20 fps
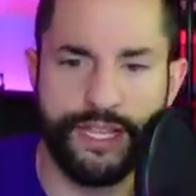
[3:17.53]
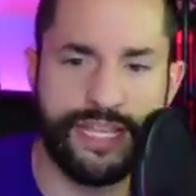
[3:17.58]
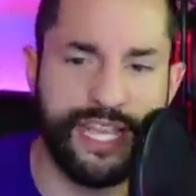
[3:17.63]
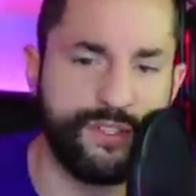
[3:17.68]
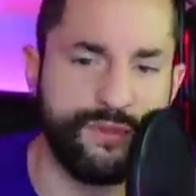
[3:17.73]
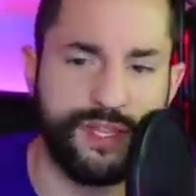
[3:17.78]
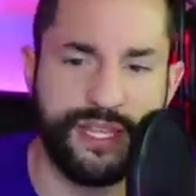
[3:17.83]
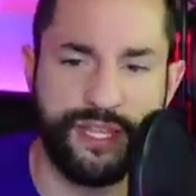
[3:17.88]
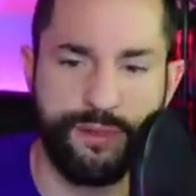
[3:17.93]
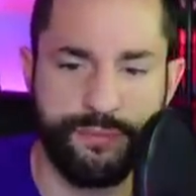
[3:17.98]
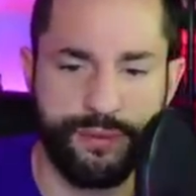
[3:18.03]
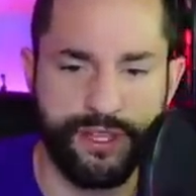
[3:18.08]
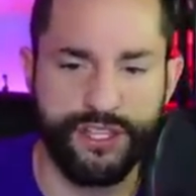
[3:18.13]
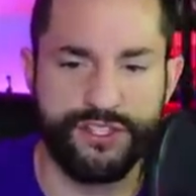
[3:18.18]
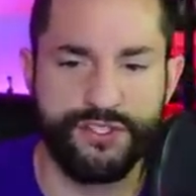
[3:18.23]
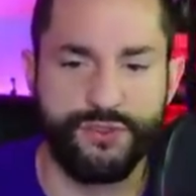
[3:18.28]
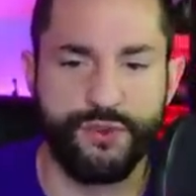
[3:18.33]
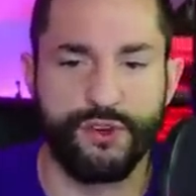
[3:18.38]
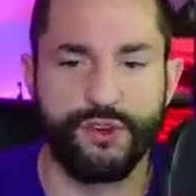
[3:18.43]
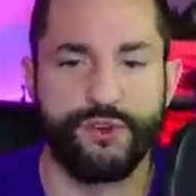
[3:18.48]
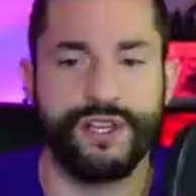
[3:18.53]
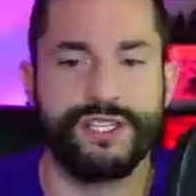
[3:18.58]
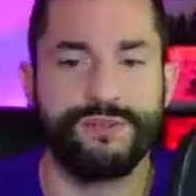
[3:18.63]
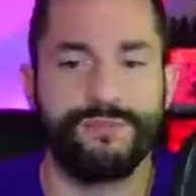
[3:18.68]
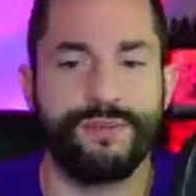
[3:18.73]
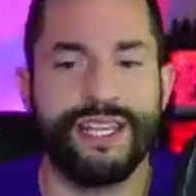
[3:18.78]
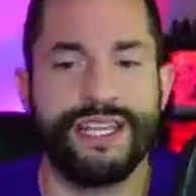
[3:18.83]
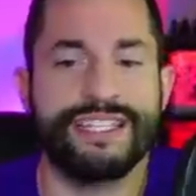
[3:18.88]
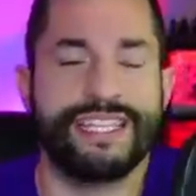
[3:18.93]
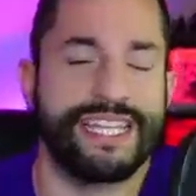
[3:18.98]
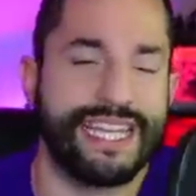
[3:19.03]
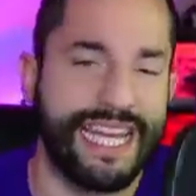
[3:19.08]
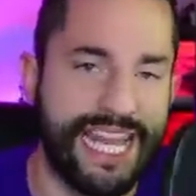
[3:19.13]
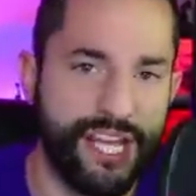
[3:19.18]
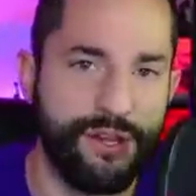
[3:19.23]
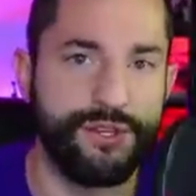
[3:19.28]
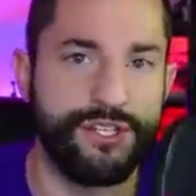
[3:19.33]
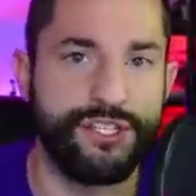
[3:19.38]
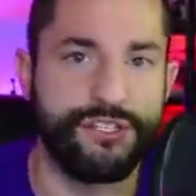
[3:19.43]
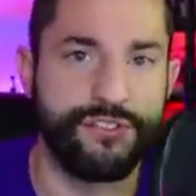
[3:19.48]
That's what the ability score crease means.
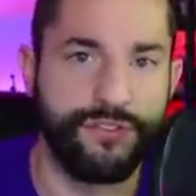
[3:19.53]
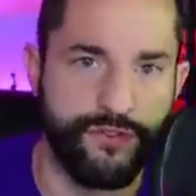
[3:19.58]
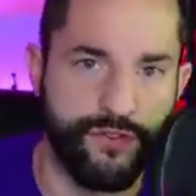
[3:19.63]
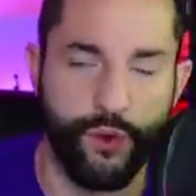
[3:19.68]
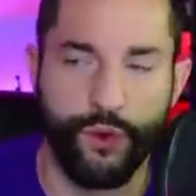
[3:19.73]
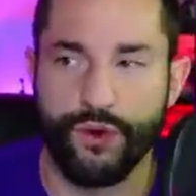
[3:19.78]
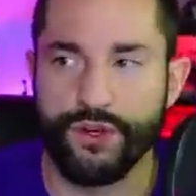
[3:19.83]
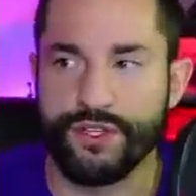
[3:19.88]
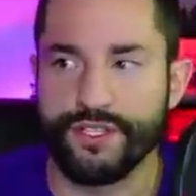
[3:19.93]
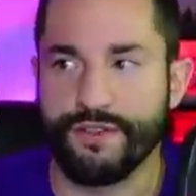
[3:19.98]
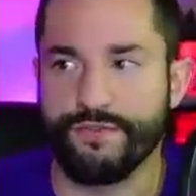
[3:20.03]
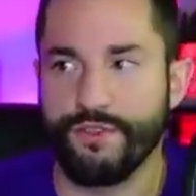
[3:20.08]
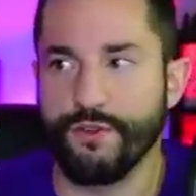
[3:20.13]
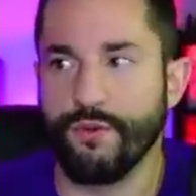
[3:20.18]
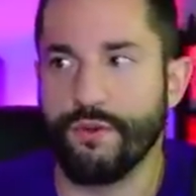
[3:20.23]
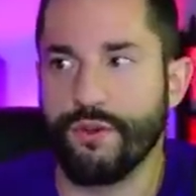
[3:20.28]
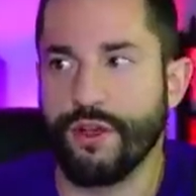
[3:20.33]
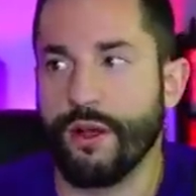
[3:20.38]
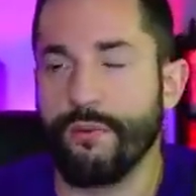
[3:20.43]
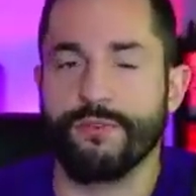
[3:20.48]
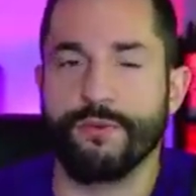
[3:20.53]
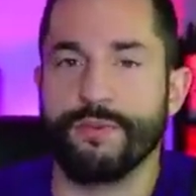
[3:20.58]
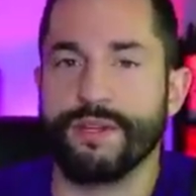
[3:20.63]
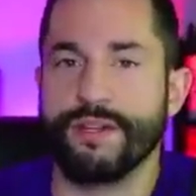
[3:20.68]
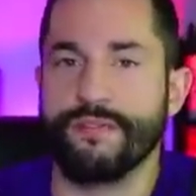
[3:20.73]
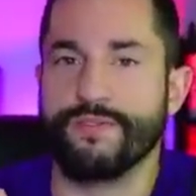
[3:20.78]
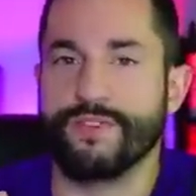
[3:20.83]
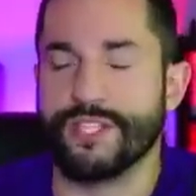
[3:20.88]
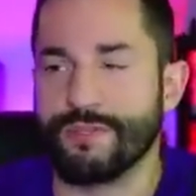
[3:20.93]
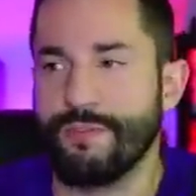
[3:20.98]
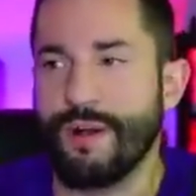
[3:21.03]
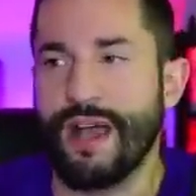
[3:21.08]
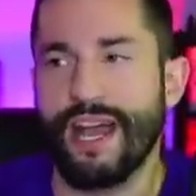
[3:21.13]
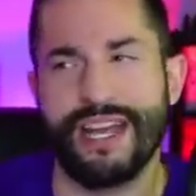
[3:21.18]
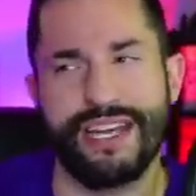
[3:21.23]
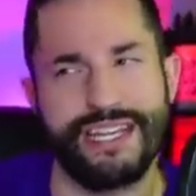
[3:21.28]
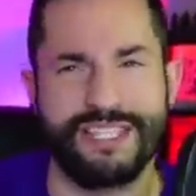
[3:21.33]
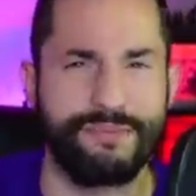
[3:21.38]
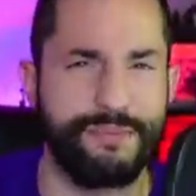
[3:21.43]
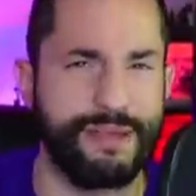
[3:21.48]
Languages, of course, if you come from a different
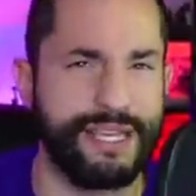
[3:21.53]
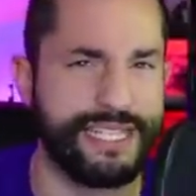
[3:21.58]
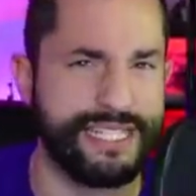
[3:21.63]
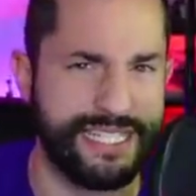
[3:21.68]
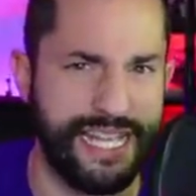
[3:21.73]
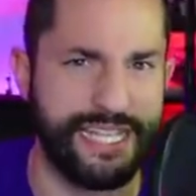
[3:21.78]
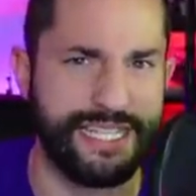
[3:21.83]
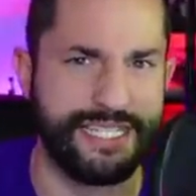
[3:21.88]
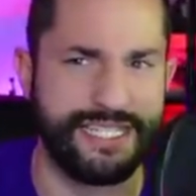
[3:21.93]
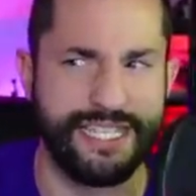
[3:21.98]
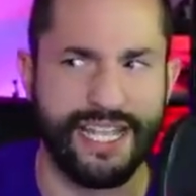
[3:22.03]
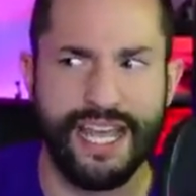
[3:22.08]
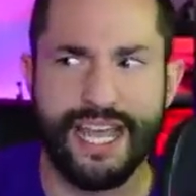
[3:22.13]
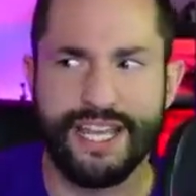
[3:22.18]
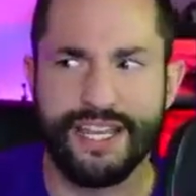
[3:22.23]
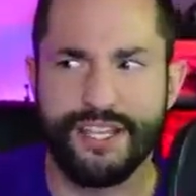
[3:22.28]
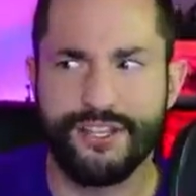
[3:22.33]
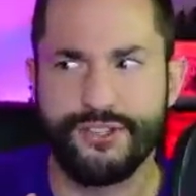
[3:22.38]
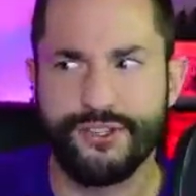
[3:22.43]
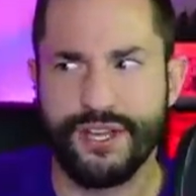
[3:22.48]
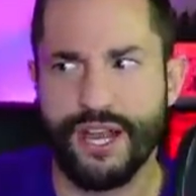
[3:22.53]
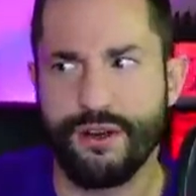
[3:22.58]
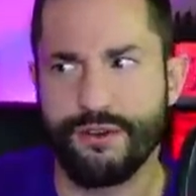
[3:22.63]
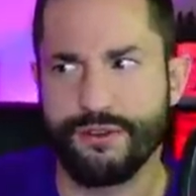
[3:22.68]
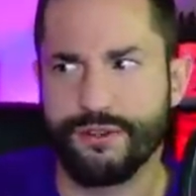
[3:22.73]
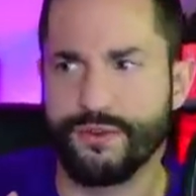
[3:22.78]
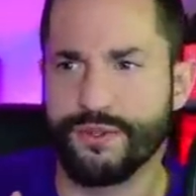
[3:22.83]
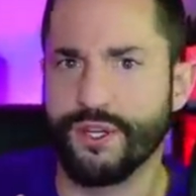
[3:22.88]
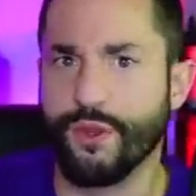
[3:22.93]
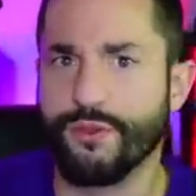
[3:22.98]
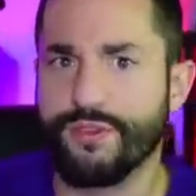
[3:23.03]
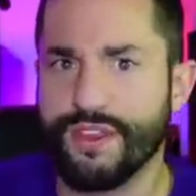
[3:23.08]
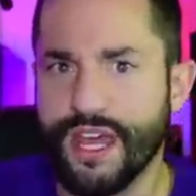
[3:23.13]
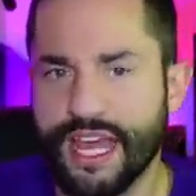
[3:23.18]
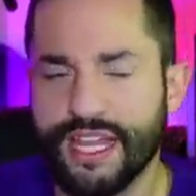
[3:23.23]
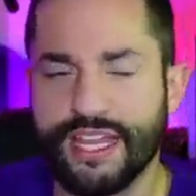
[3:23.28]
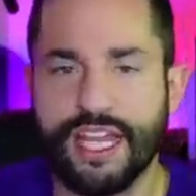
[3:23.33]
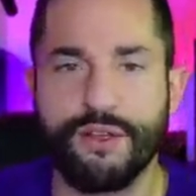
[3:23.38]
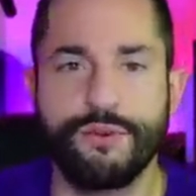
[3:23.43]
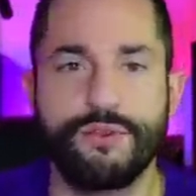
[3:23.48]
spot, it doesn't make sense that your character would know
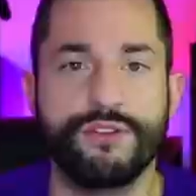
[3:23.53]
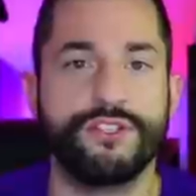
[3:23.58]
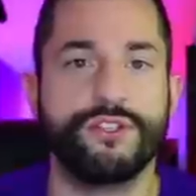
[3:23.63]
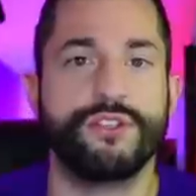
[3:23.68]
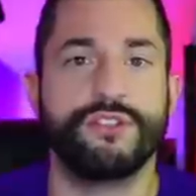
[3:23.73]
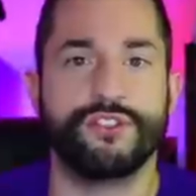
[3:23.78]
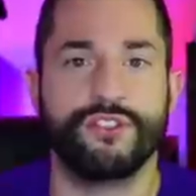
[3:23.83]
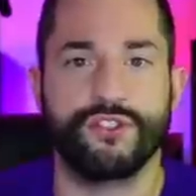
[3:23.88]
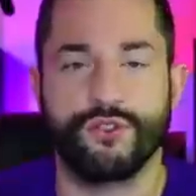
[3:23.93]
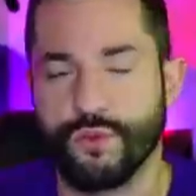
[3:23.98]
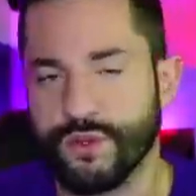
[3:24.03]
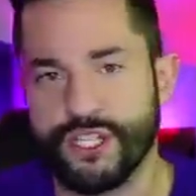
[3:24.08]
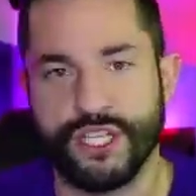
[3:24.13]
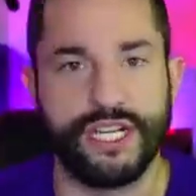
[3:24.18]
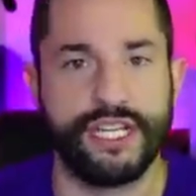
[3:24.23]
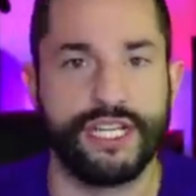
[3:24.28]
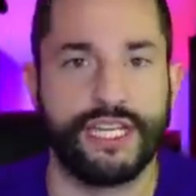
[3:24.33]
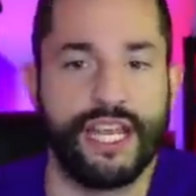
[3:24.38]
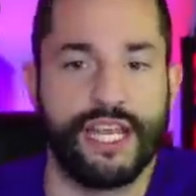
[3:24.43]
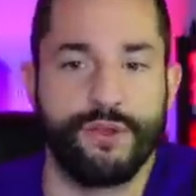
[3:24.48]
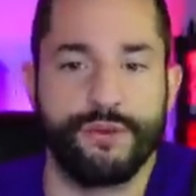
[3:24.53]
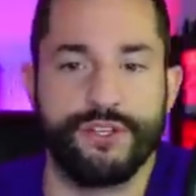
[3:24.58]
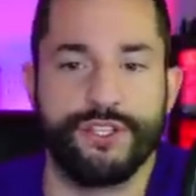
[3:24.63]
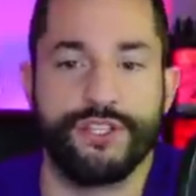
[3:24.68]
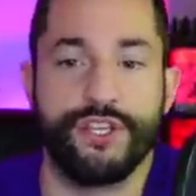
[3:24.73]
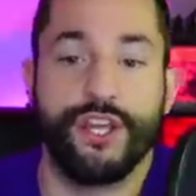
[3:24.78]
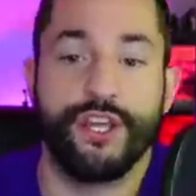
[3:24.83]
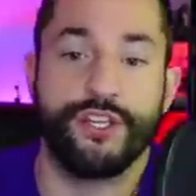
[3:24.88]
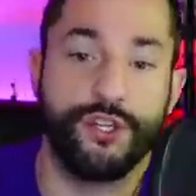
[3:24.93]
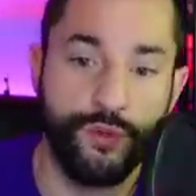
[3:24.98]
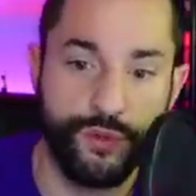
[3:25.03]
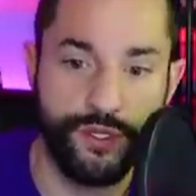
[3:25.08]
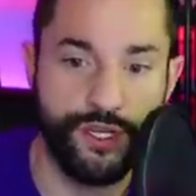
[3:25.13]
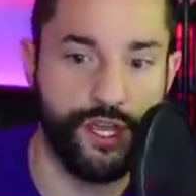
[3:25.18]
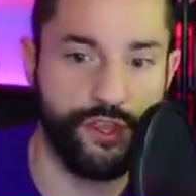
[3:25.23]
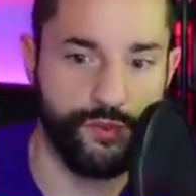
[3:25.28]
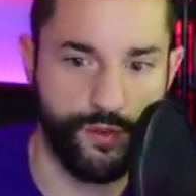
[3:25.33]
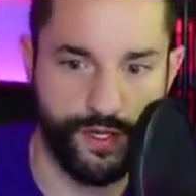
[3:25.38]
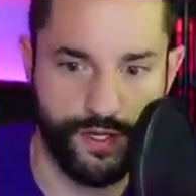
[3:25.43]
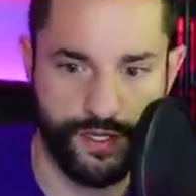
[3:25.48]
that language. You can switch any language to
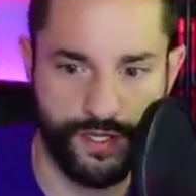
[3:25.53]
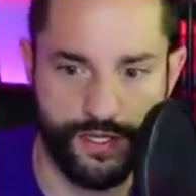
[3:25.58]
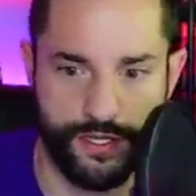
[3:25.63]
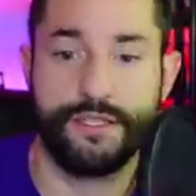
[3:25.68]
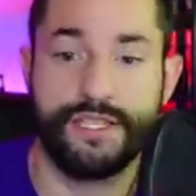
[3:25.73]
another one.